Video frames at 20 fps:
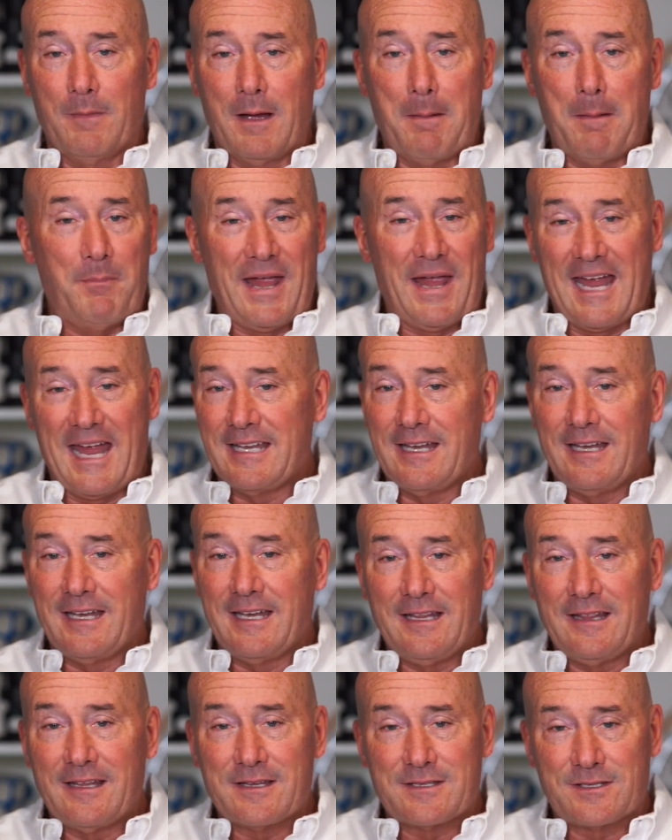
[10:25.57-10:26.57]

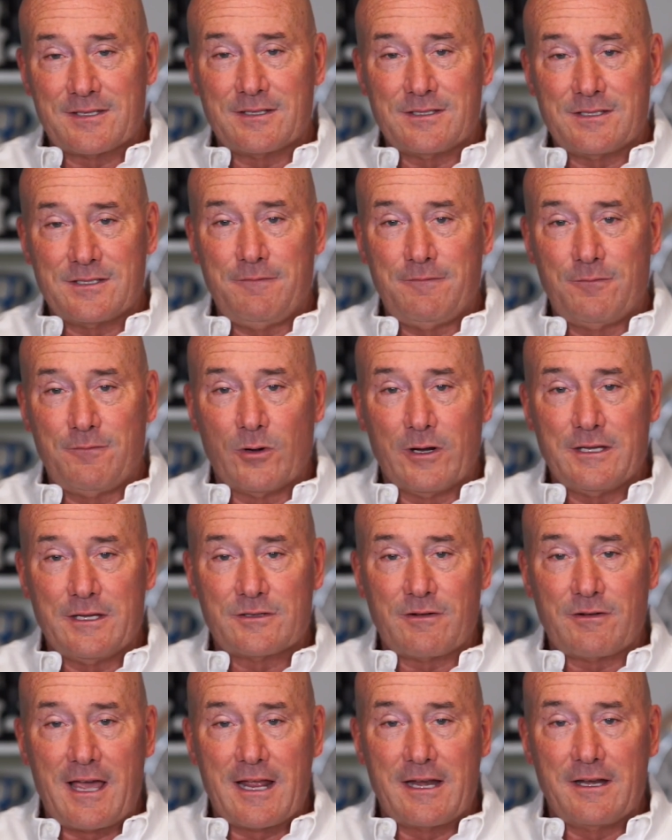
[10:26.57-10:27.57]
abandoning the
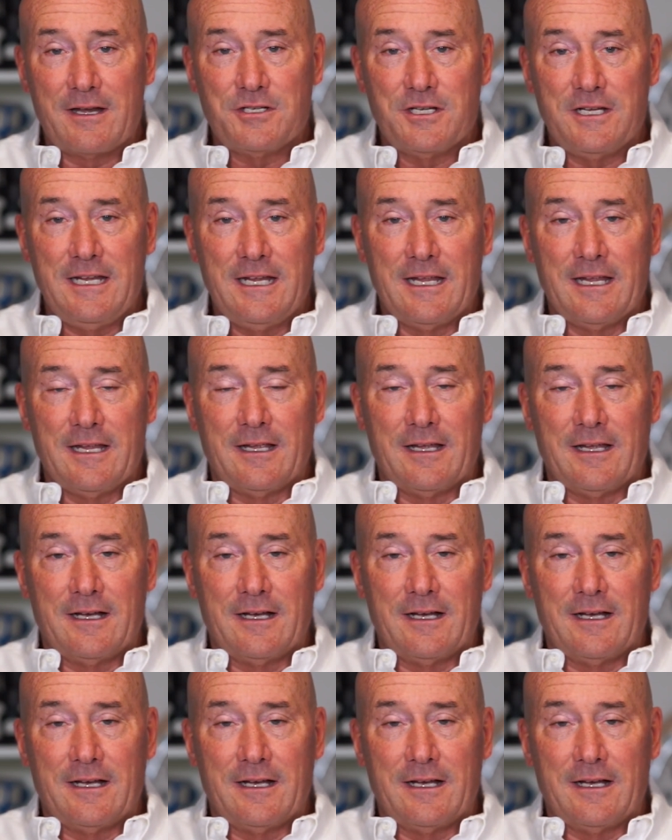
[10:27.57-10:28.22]
60-40 strategy.